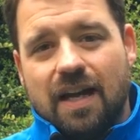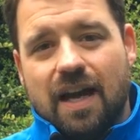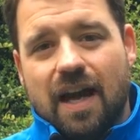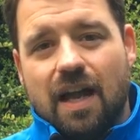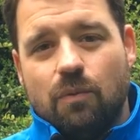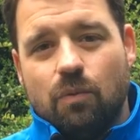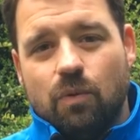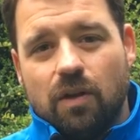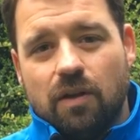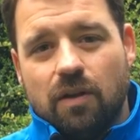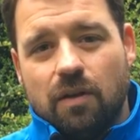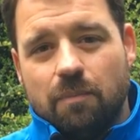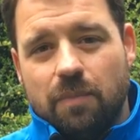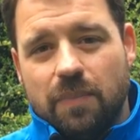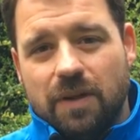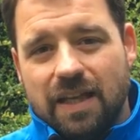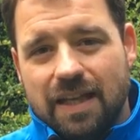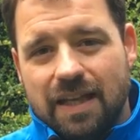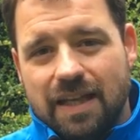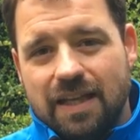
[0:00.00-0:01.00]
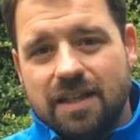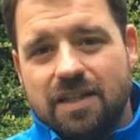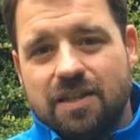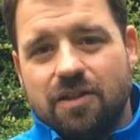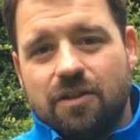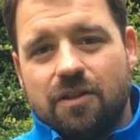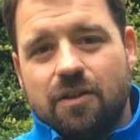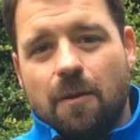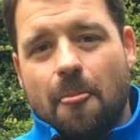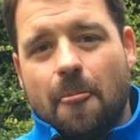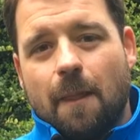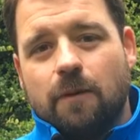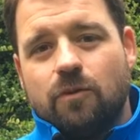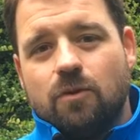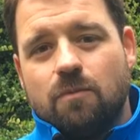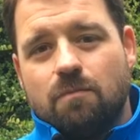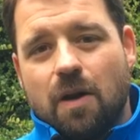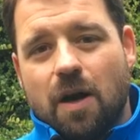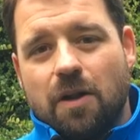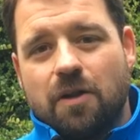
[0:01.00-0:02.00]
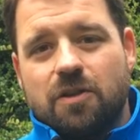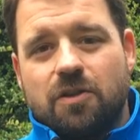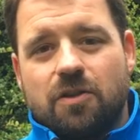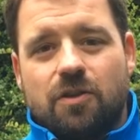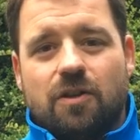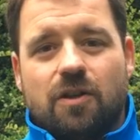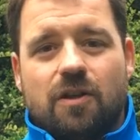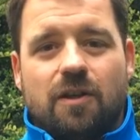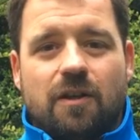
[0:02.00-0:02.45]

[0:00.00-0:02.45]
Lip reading: and will easier to monitor